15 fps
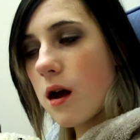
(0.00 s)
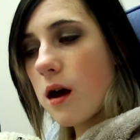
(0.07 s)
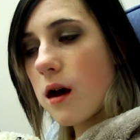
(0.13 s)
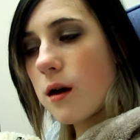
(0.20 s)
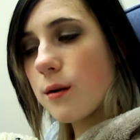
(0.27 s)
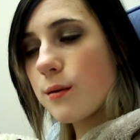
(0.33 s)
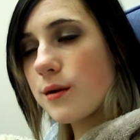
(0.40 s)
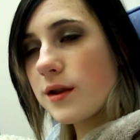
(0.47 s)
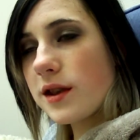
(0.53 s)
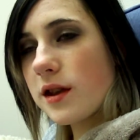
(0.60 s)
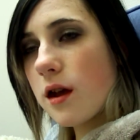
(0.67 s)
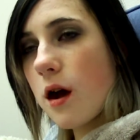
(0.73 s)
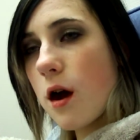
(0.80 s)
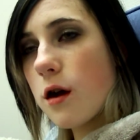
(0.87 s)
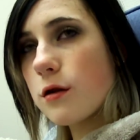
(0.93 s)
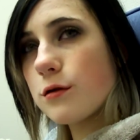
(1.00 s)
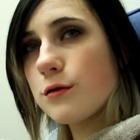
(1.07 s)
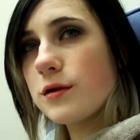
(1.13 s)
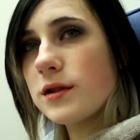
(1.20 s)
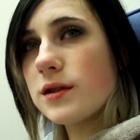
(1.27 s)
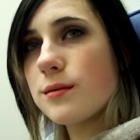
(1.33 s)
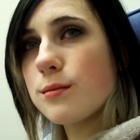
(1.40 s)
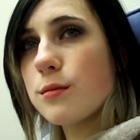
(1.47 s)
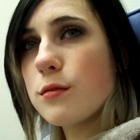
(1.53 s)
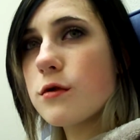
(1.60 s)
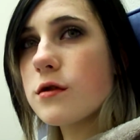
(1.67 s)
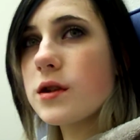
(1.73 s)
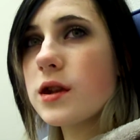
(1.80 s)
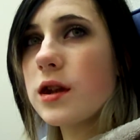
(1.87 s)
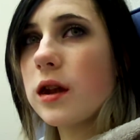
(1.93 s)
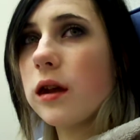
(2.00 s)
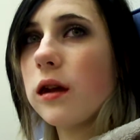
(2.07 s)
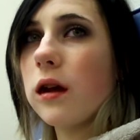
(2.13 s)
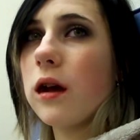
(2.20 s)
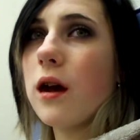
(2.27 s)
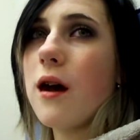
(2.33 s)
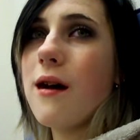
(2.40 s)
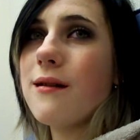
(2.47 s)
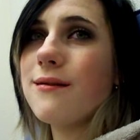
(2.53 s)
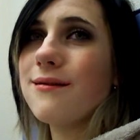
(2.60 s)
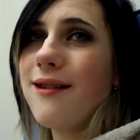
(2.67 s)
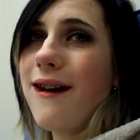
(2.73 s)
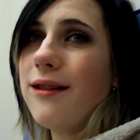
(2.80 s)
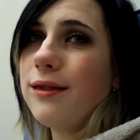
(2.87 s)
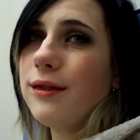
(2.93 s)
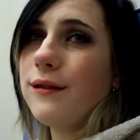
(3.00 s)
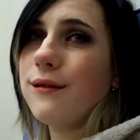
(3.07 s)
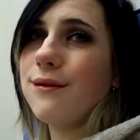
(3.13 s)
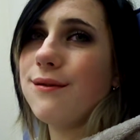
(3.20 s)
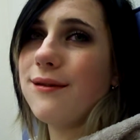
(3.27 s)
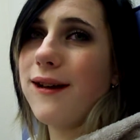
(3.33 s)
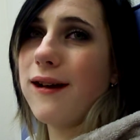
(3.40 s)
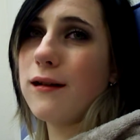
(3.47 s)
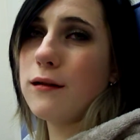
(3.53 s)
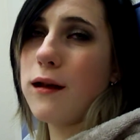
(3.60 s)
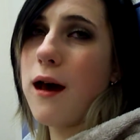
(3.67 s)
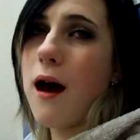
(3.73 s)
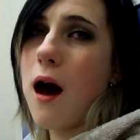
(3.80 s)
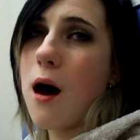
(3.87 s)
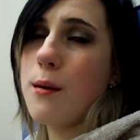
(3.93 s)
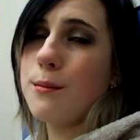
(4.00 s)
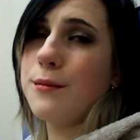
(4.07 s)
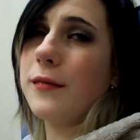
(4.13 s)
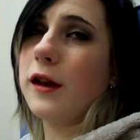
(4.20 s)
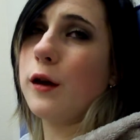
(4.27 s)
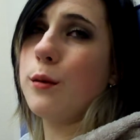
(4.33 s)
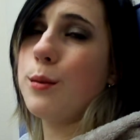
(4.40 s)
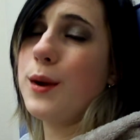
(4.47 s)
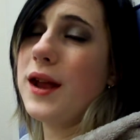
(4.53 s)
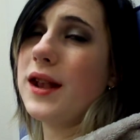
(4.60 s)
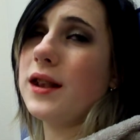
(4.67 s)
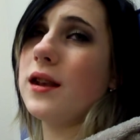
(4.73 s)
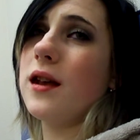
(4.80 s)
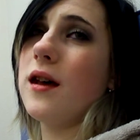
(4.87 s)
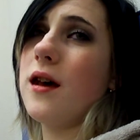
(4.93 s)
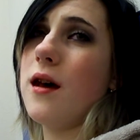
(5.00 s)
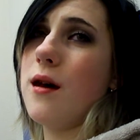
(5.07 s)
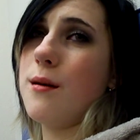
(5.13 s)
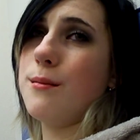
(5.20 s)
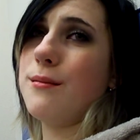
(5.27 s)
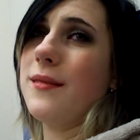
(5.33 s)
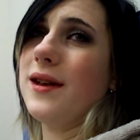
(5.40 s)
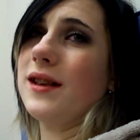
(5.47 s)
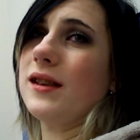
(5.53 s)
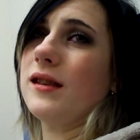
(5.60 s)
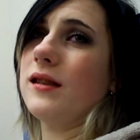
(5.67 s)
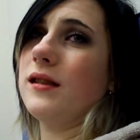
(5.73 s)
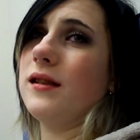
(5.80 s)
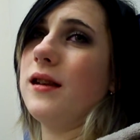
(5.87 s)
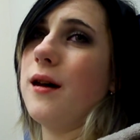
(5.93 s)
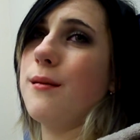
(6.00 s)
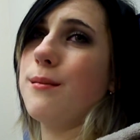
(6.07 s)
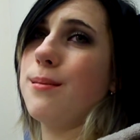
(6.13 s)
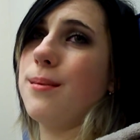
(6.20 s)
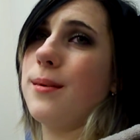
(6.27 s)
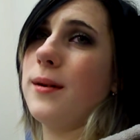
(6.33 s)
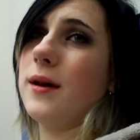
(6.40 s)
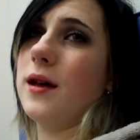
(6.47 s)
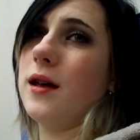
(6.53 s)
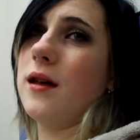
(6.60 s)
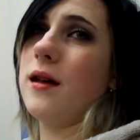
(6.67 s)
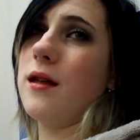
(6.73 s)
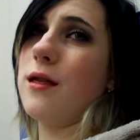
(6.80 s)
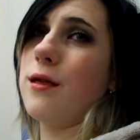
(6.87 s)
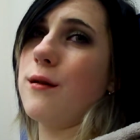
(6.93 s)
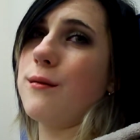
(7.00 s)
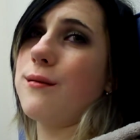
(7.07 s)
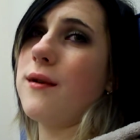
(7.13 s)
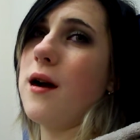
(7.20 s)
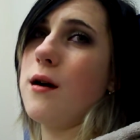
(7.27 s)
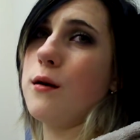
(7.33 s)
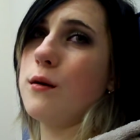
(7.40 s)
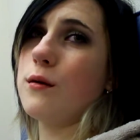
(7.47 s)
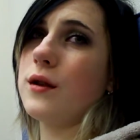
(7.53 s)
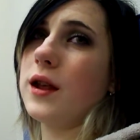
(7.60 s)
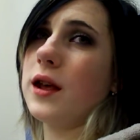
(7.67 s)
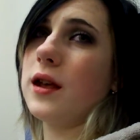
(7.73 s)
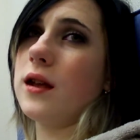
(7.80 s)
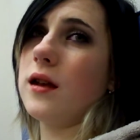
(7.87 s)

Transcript: I was tired this morning. I finally figured out how McQueen messed up the road.